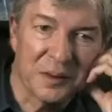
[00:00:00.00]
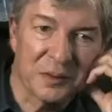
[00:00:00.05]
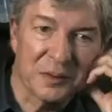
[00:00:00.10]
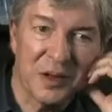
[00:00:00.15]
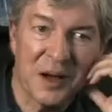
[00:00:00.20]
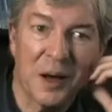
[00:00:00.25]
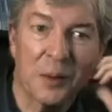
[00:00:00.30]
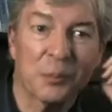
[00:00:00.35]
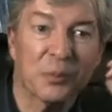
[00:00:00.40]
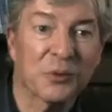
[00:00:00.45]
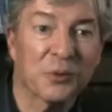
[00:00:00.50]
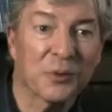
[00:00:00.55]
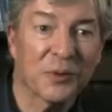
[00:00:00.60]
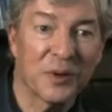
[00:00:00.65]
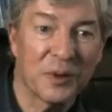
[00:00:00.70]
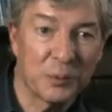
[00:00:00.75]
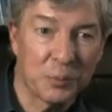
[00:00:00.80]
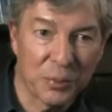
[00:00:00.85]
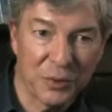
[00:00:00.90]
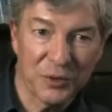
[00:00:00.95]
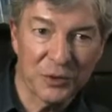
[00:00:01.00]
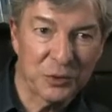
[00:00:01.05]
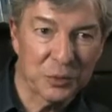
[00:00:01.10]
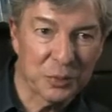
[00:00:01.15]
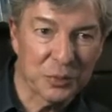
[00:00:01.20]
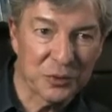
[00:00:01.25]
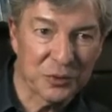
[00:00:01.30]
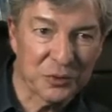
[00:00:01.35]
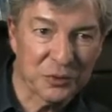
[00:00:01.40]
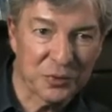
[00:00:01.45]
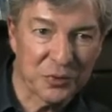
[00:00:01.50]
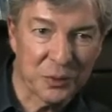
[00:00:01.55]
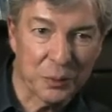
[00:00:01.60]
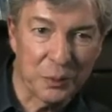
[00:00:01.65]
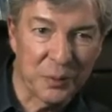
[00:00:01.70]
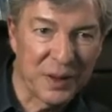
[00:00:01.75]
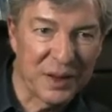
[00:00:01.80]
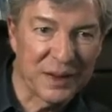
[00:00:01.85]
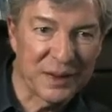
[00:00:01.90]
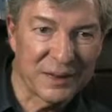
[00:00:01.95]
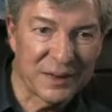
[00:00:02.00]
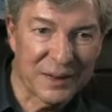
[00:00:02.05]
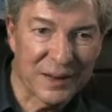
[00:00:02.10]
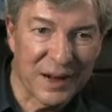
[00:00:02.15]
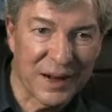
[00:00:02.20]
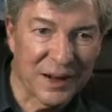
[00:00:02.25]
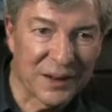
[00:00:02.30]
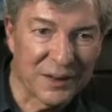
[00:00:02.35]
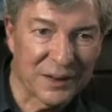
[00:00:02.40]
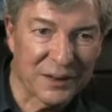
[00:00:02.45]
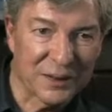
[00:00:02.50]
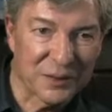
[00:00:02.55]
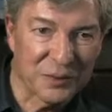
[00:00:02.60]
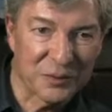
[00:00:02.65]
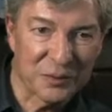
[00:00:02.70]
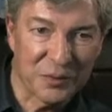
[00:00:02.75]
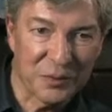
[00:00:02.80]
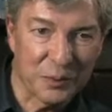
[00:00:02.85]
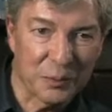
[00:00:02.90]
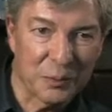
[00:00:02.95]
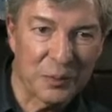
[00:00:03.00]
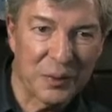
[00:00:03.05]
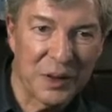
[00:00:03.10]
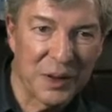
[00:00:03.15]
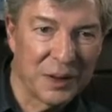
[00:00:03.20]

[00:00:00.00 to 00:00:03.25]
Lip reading: top three principles for me that I learned from